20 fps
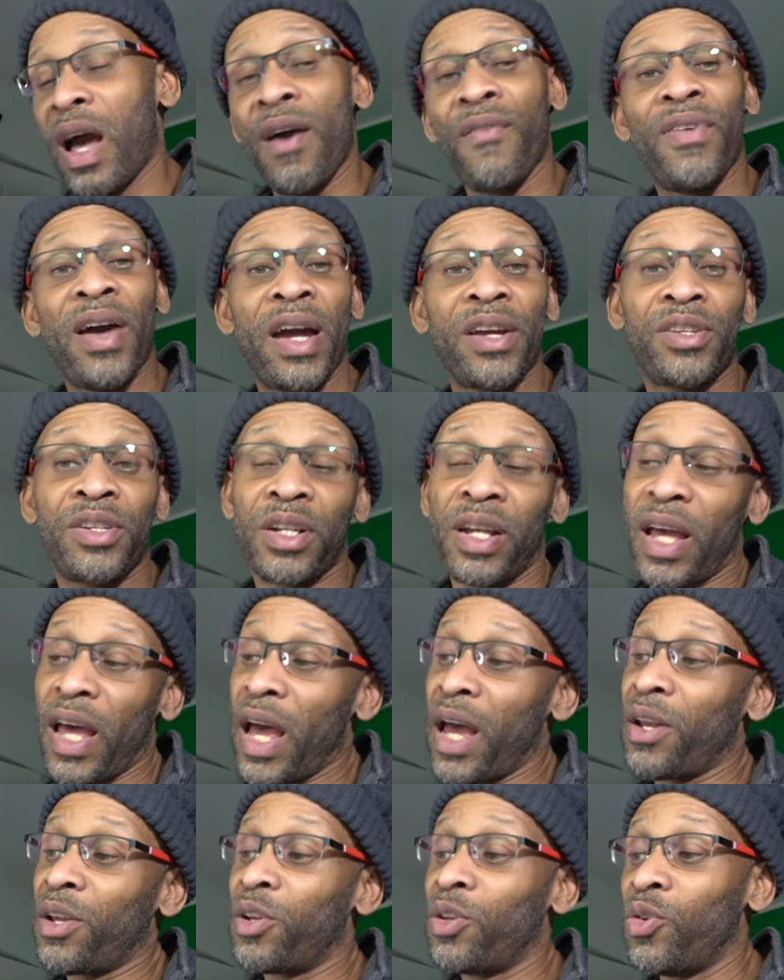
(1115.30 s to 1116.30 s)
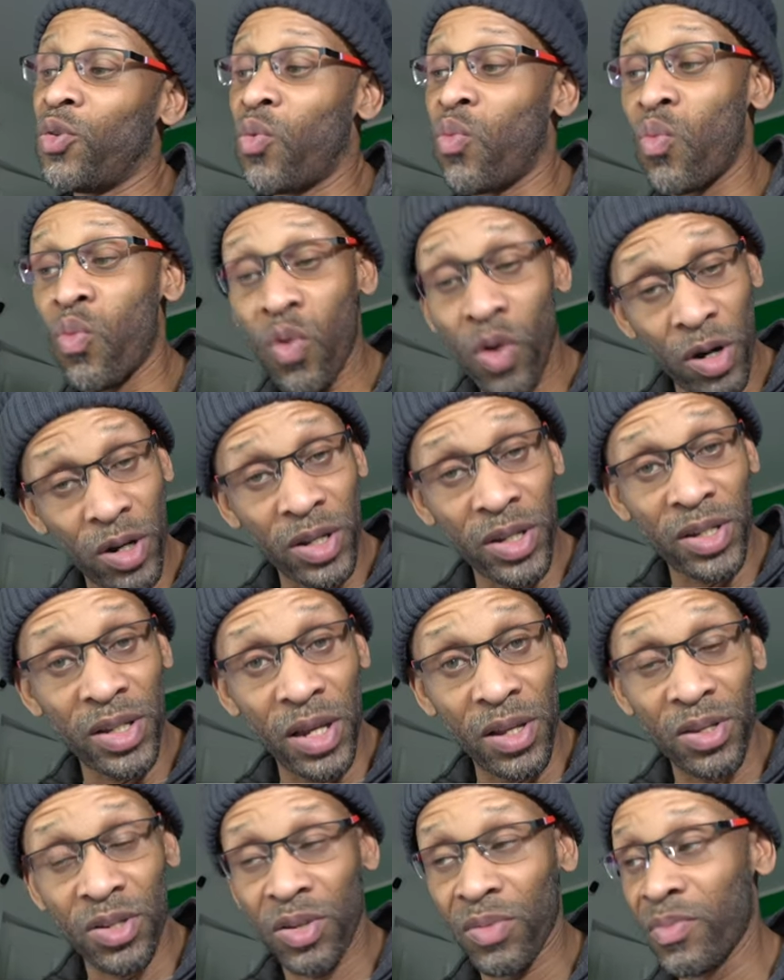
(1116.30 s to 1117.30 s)
I've actually added the water
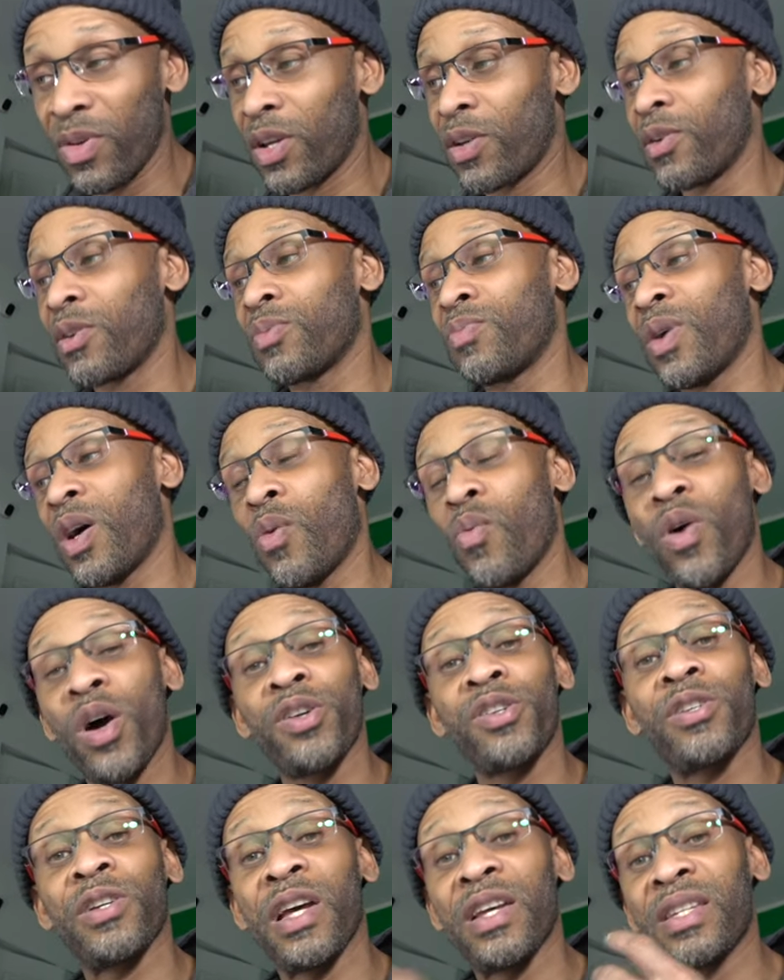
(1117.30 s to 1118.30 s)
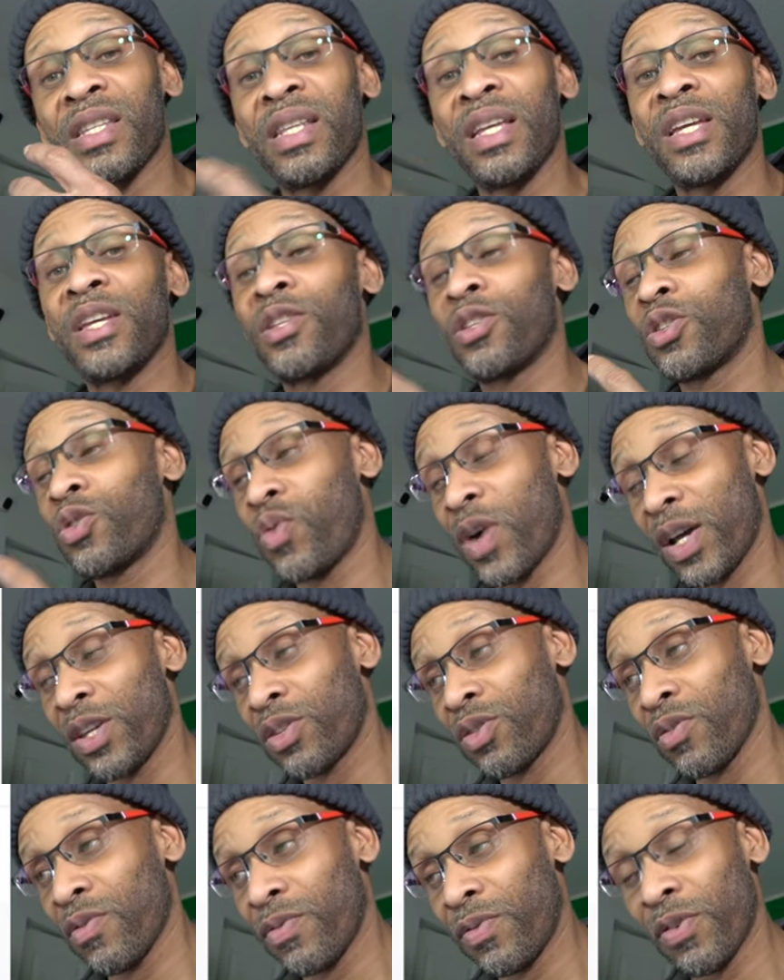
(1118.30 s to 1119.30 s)
sensor because my washer has leaked
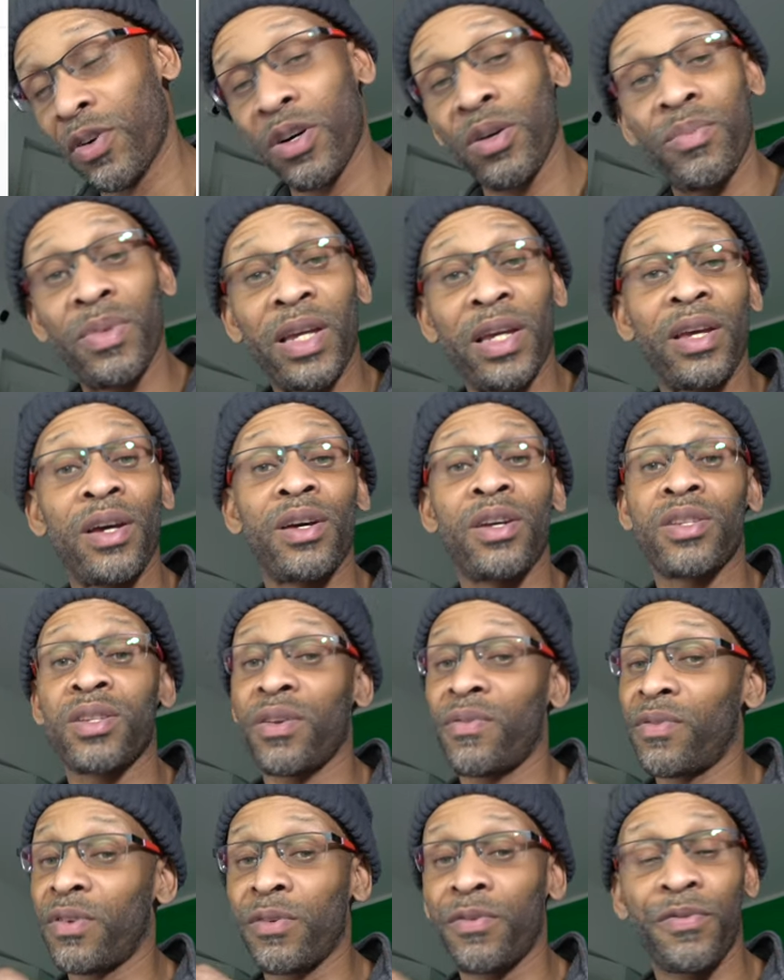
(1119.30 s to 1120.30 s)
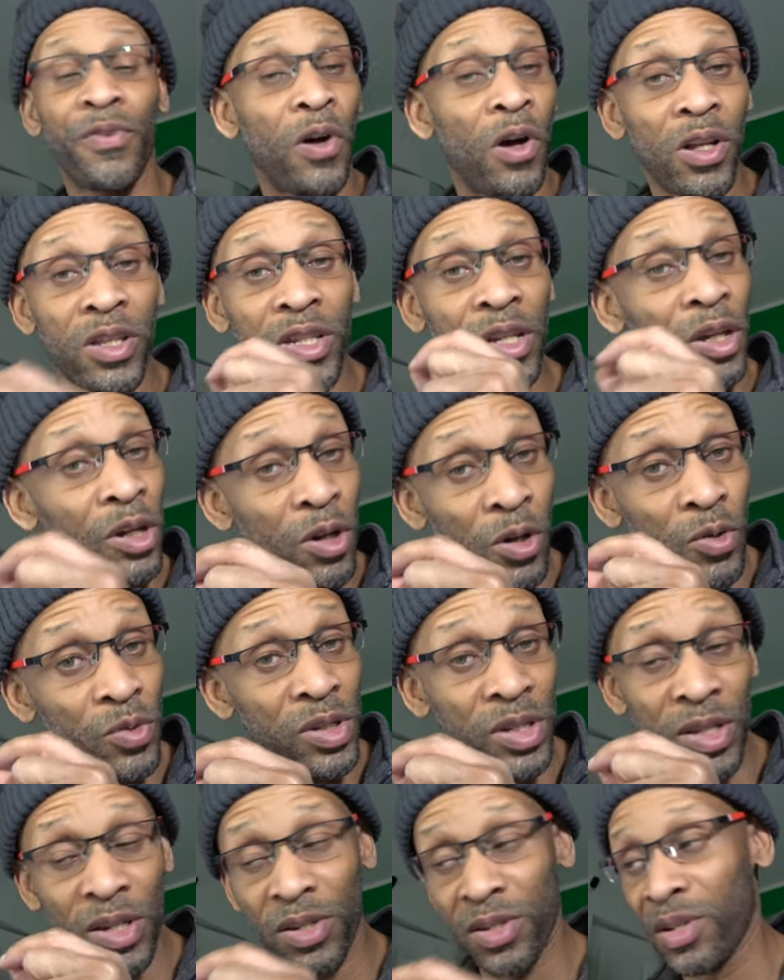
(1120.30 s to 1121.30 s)
twice so far because of a faulty
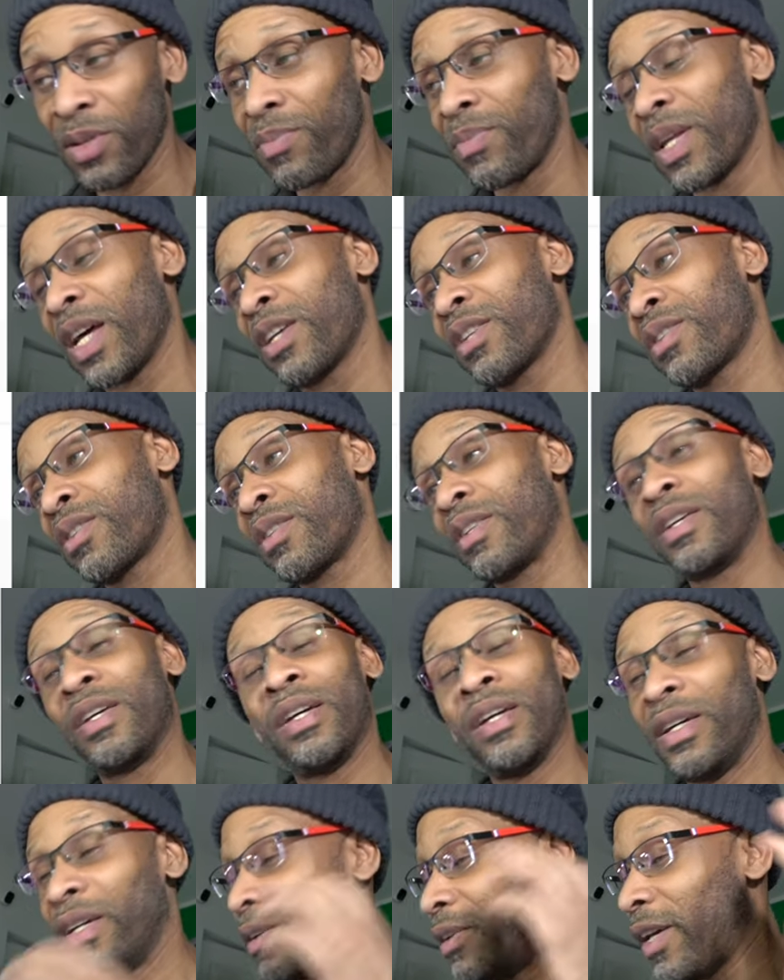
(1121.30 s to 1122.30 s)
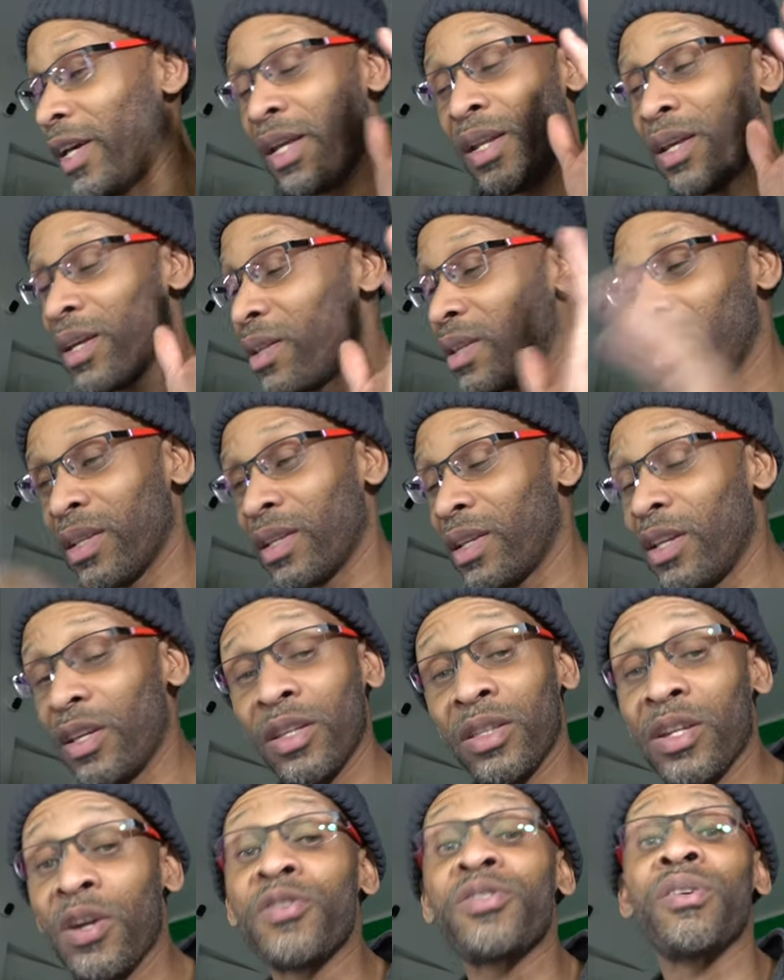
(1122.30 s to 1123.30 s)
hose system that's in it.
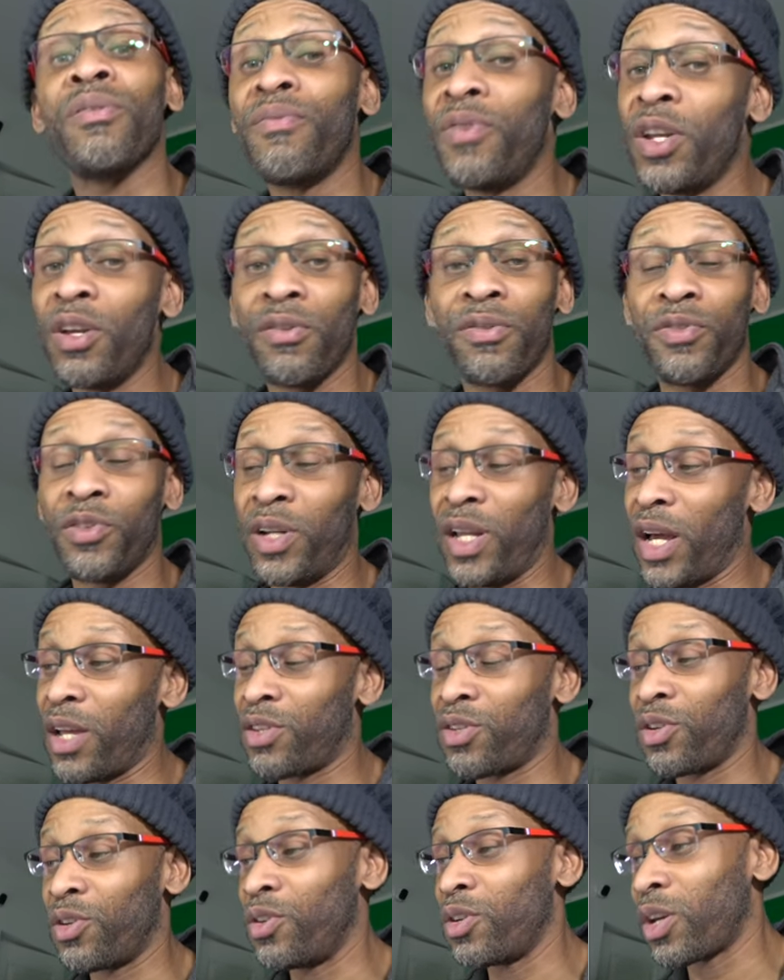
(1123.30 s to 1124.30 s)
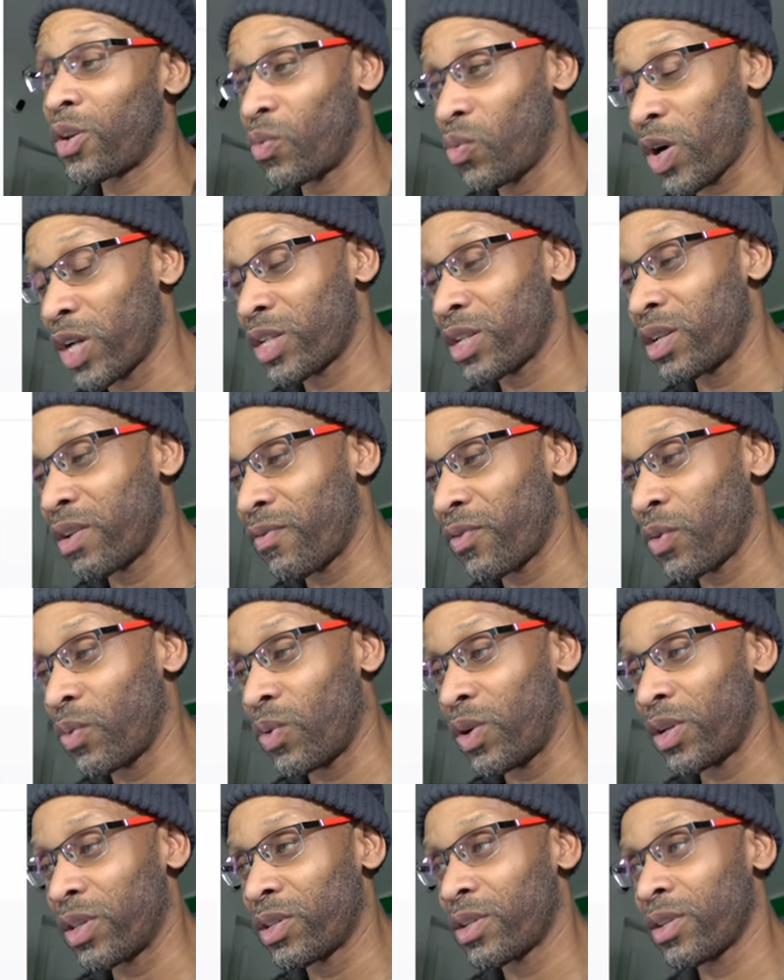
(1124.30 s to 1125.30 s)
There's a video for that, so you can watch it if you
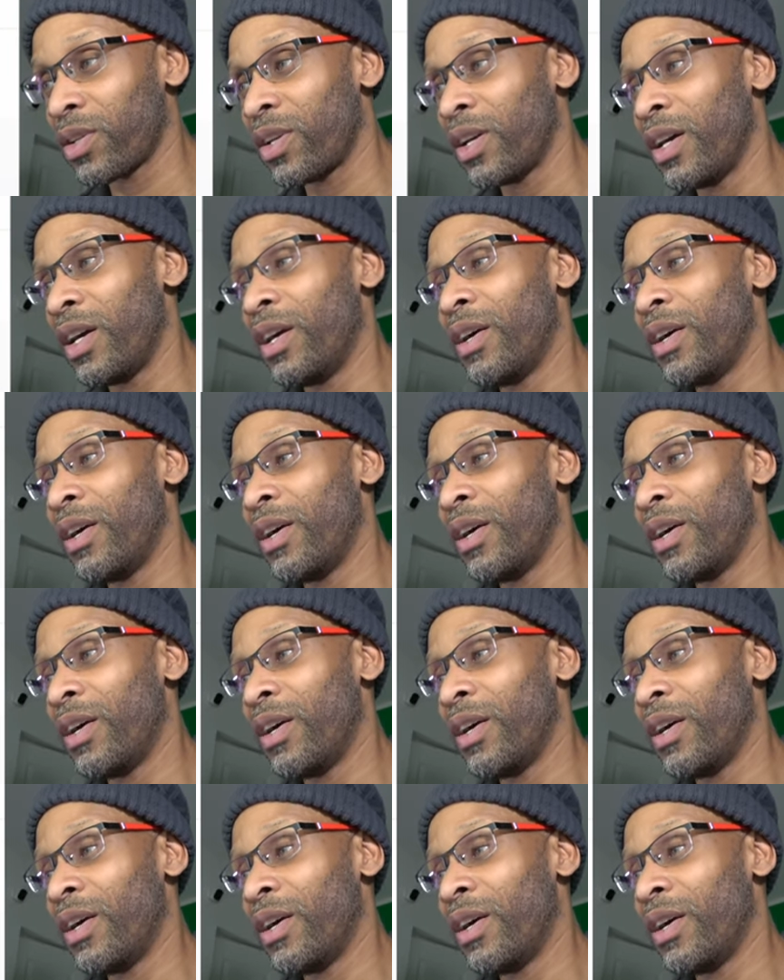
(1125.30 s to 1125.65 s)
want to.